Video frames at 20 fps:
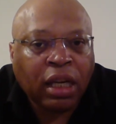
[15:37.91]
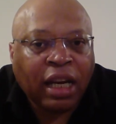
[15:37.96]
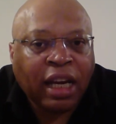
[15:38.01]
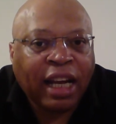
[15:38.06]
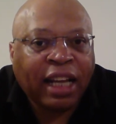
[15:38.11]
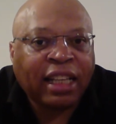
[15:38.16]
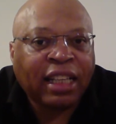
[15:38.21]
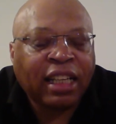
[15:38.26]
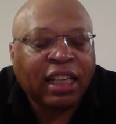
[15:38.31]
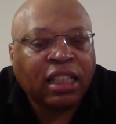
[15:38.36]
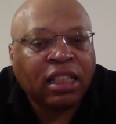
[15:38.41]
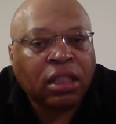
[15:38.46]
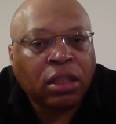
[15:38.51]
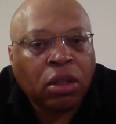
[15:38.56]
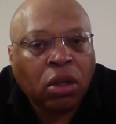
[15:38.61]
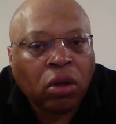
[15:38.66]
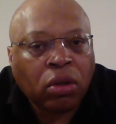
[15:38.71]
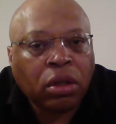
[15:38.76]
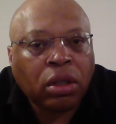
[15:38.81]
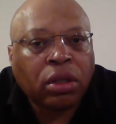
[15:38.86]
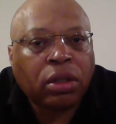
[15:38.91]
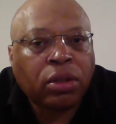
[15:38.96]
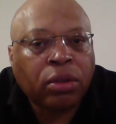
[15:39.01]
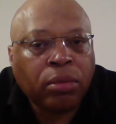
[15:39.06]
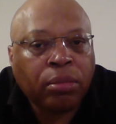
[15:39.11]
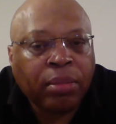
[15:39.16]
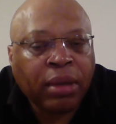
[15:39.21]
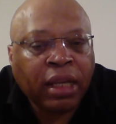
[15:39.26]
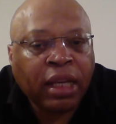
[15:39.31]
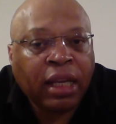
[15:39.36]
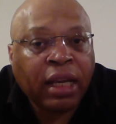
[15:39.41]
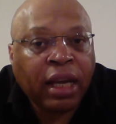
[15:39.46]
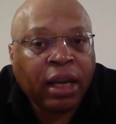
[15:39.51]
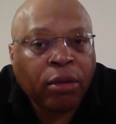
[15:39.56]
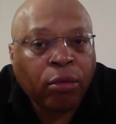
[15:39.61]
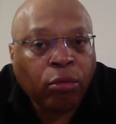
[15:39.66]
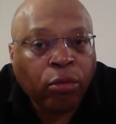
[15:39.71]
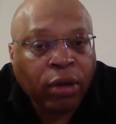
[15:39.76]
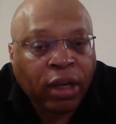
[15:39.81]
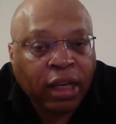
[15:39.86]
and it is not to be a
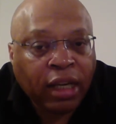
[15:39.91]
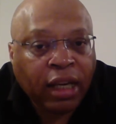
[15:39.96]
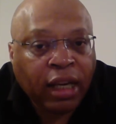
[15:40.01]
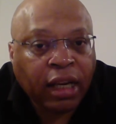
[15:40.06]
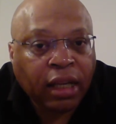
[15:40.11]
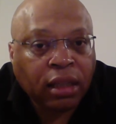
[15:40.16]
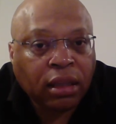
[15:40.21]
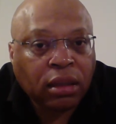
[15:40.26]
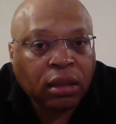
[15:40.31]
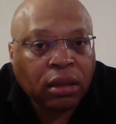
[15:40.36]
relet,